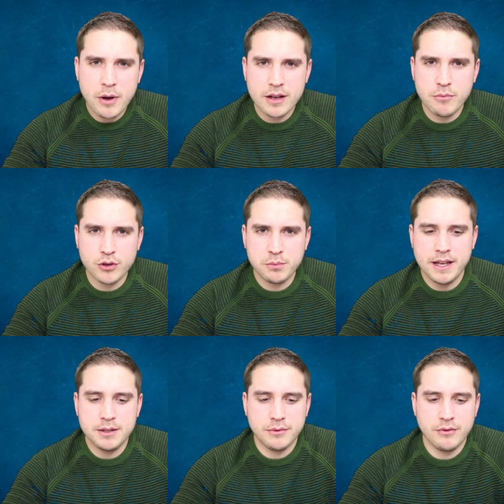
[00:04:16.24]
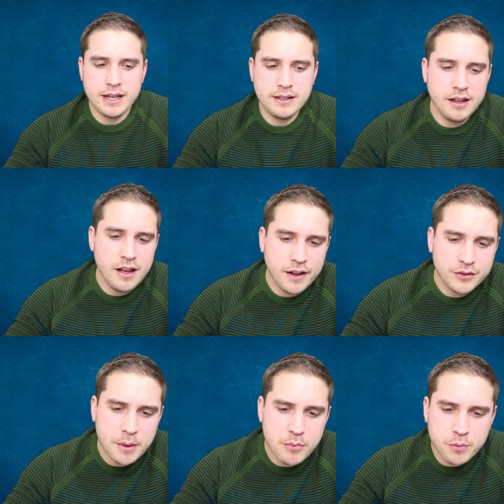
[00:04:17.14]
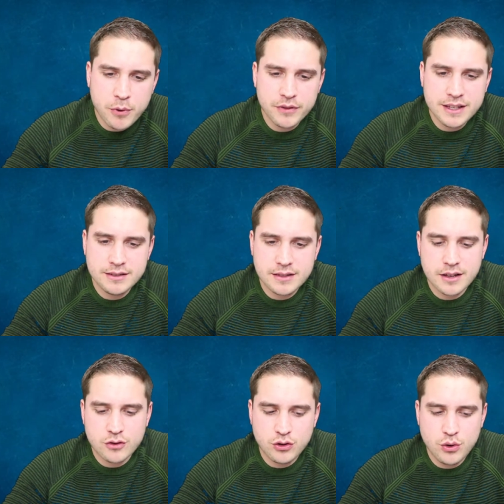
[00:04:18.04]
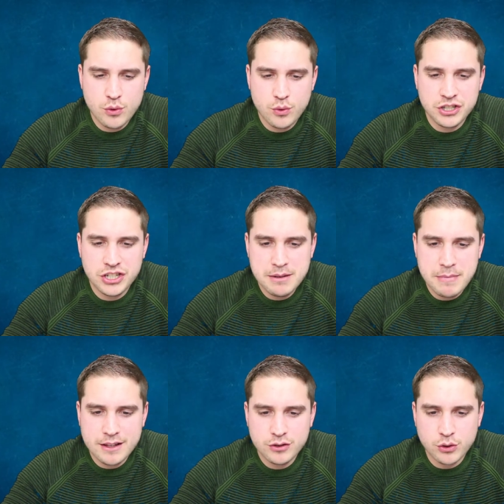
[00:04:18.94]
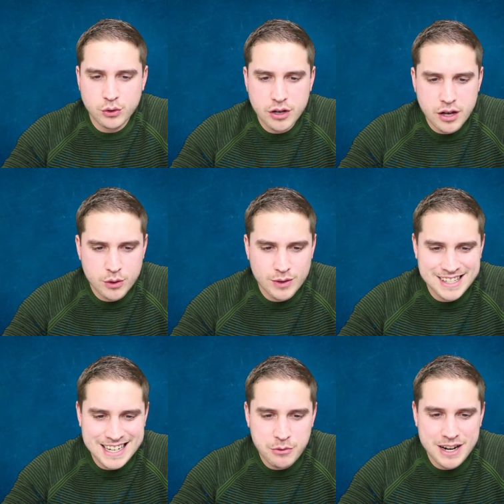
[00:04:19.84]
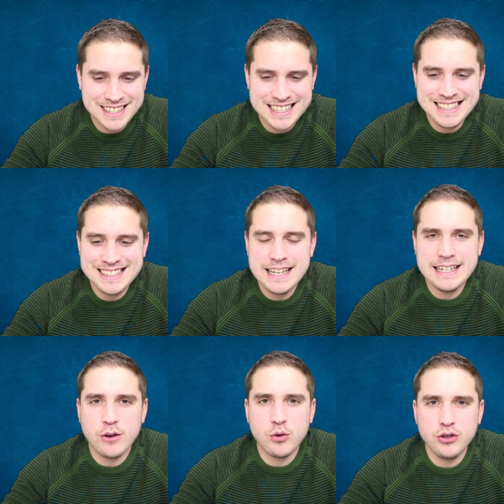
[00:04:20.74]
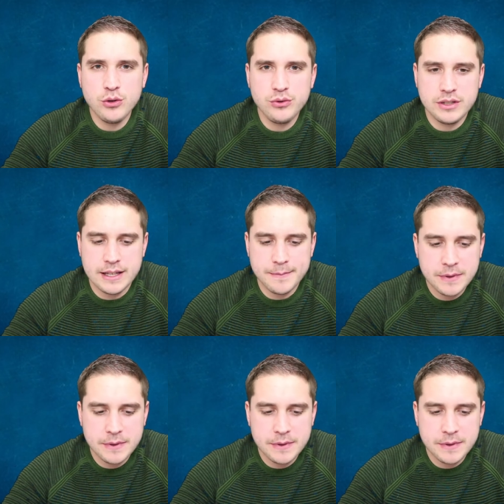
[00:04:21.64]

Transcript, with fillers: about inbox placement rate, I've stumbled upon this tool, Gmass.co. Has anyone actually seen it or used it?